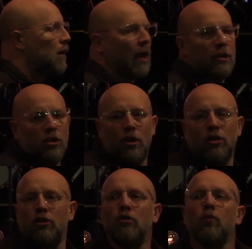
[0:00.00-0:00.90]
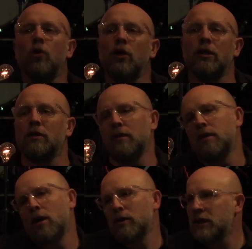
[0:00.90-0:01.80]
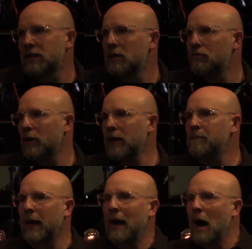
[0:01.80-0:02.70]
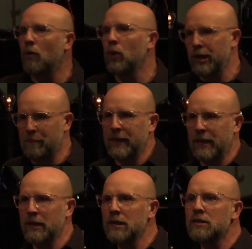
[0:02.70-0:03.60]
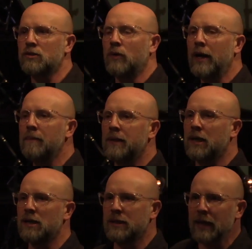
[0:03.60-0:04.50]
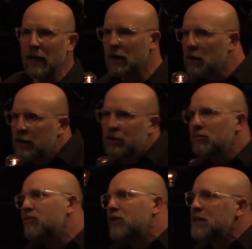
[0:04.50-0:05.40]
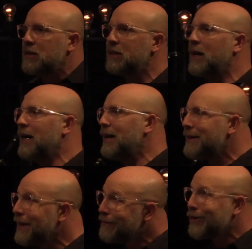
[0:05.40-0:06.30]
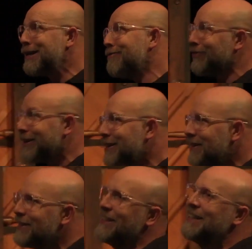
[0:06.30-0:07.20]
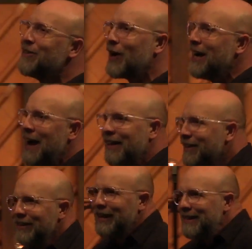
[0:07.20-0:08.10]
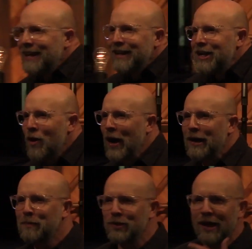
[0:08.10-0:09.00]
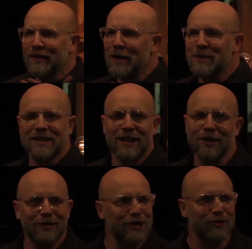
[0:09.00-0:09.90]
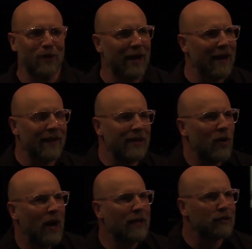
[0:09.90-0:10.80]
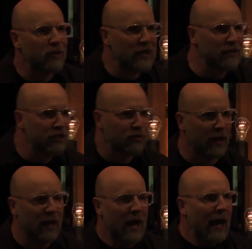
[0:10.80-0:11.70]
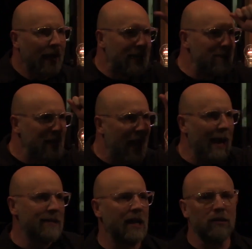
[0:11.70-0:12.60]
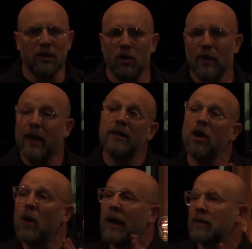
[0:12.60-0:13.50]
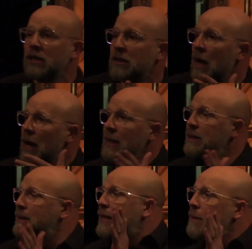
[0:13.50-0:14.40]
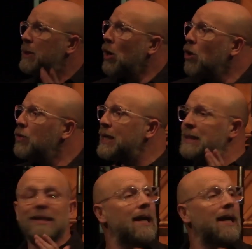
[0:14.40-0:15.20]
And you wouldn't notice it, right, by outward appearance, right? Because they got on a cute fit today and they looking fine, and right? They know how to put on that mascara just right, and they know how to dress just right and keep the hat down low, and they know how to just keep it all neat and